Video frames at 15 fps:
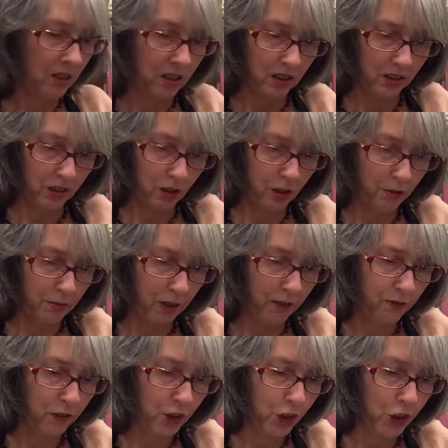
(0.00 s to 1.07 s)
So my
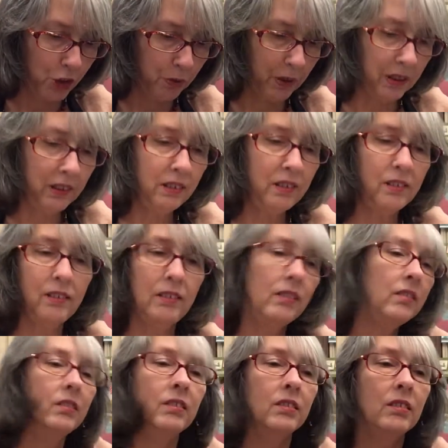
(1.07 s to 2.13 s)
finished one,
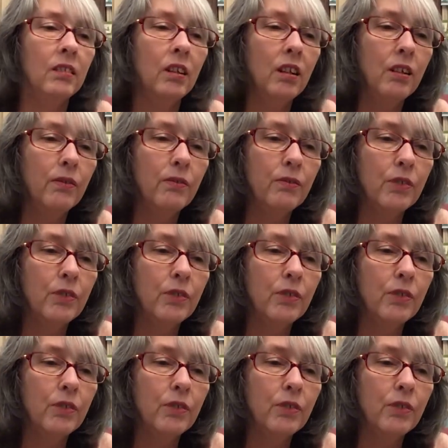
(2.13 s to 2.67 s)
I've